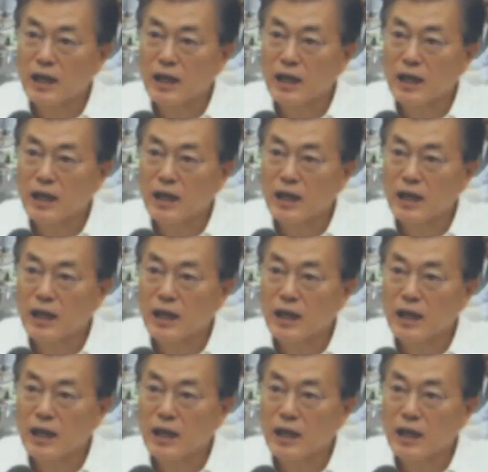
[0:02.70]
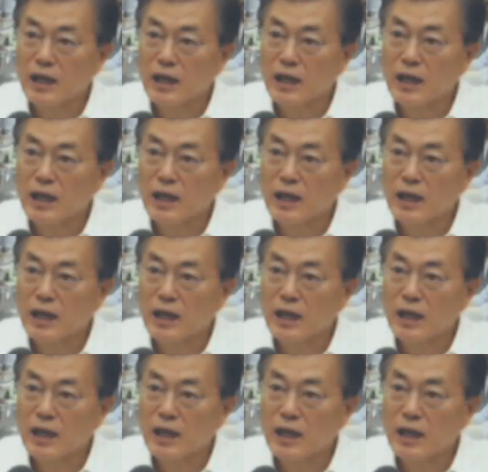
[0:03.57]

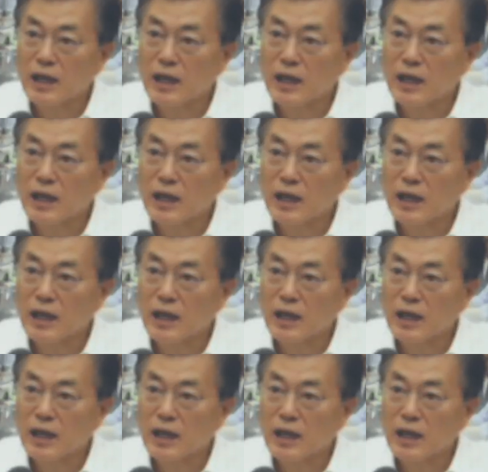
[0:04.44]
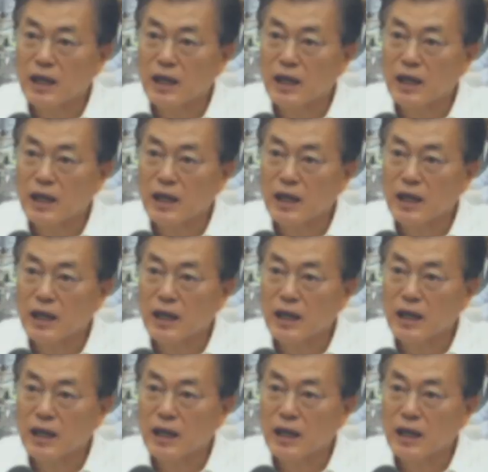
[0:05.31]

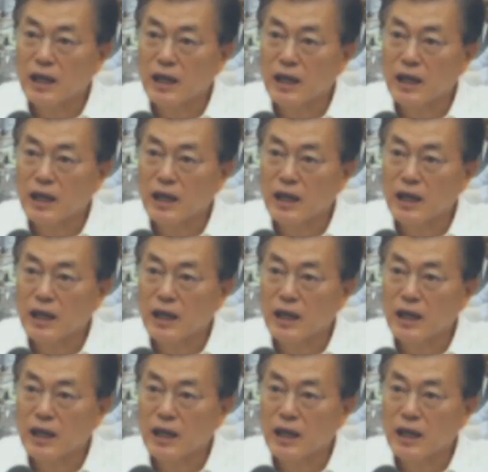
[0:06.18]
The person shown says nothing.